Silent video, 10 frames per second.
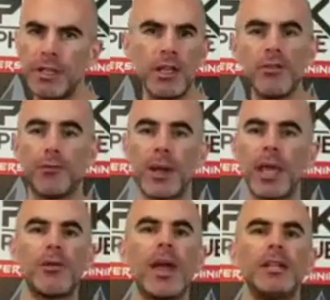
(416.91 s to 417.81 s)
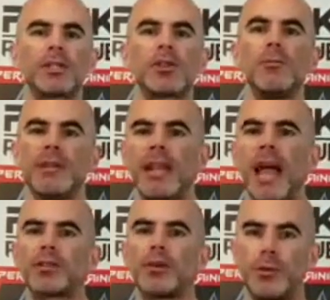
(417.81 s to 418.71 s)
Then you forget it. You added a scoop of
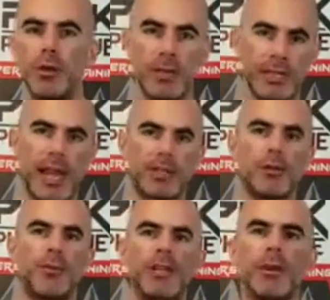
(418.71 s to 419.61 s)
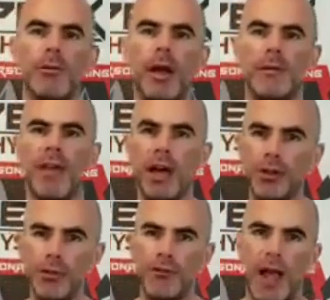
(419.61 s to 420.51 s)
natural, you know, but it's natural peanut butter, right? And the
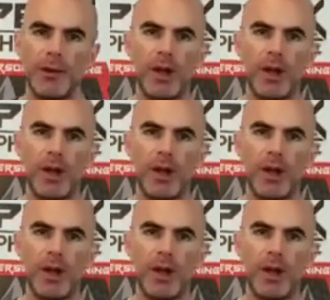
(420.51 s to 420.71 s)
healthy fat.